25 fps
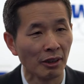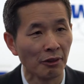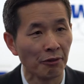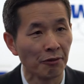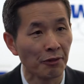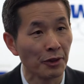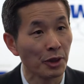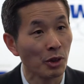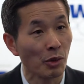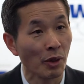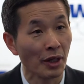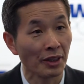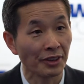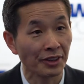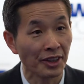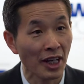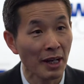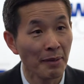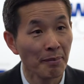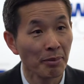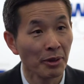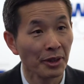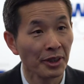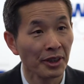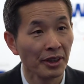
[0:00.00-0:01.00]
field
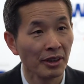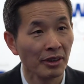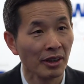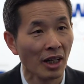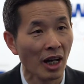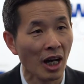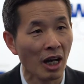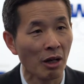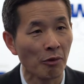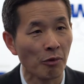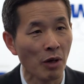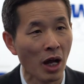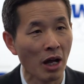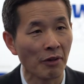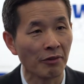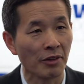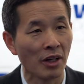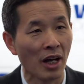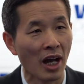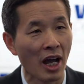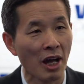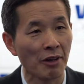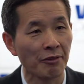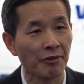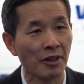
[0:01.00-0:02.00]
assembly, we have
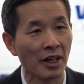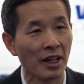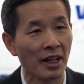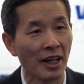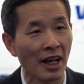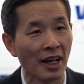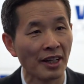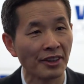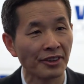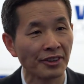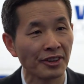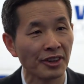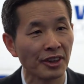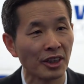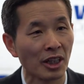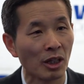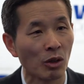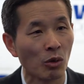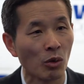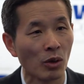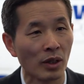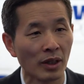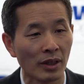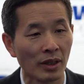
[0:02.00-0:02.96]
a FAS, you know,